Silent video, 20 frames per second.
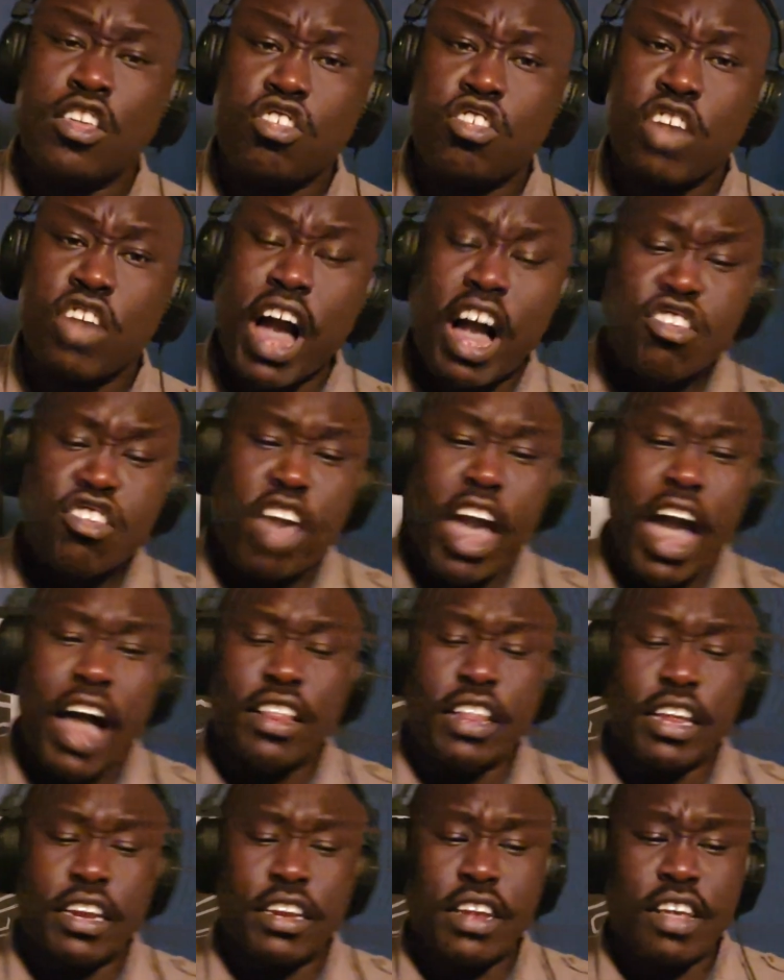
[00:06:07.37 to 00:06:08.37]
Josh
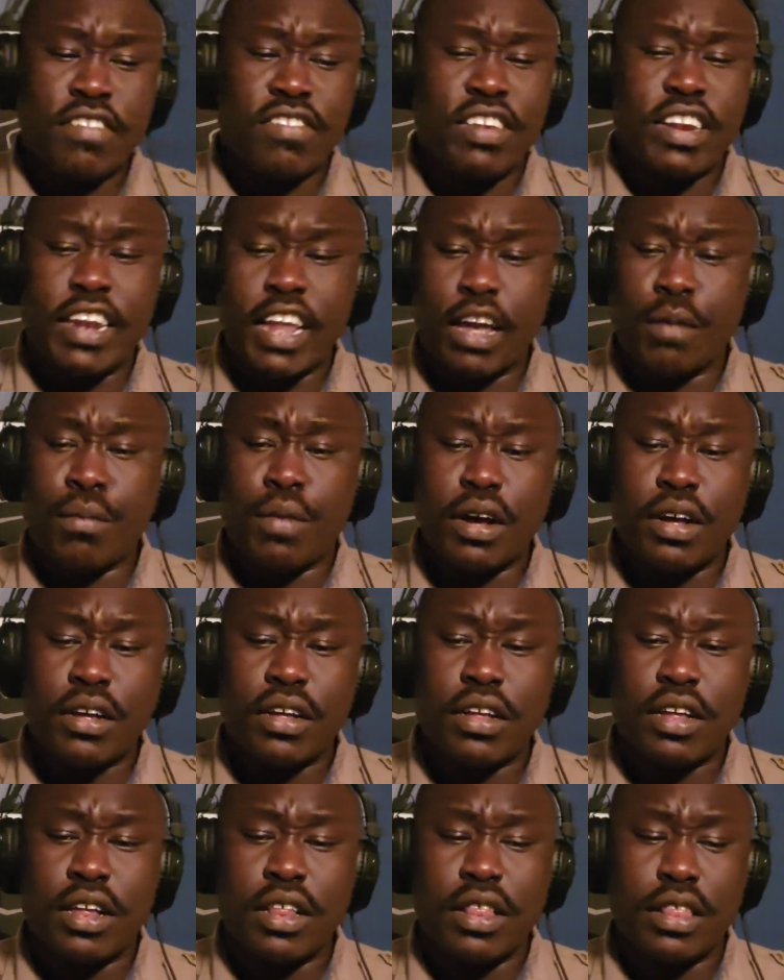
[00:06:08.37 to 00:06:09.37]
Allen is an enigma.
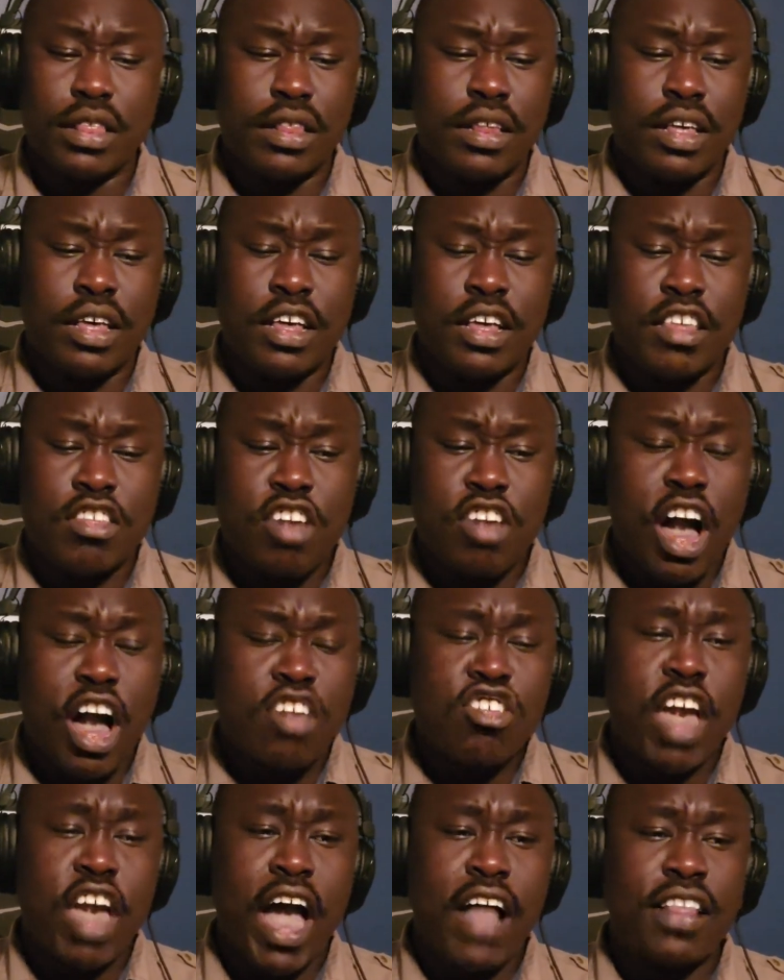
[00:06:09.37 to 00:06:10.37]

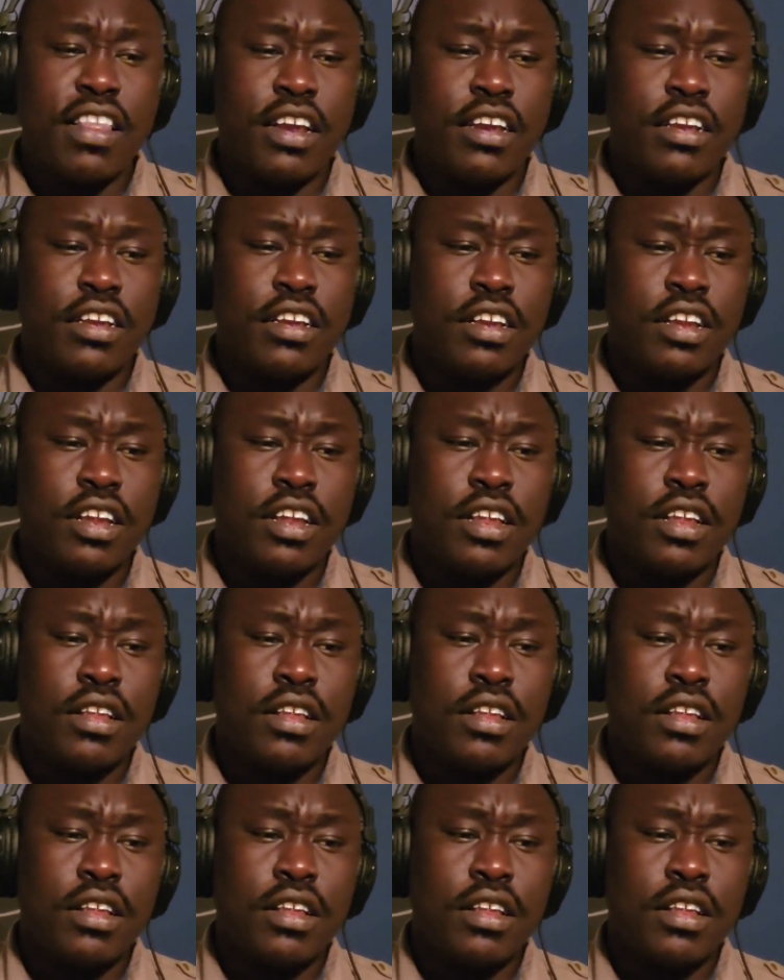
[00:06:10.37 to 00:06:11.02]
Josh Allen,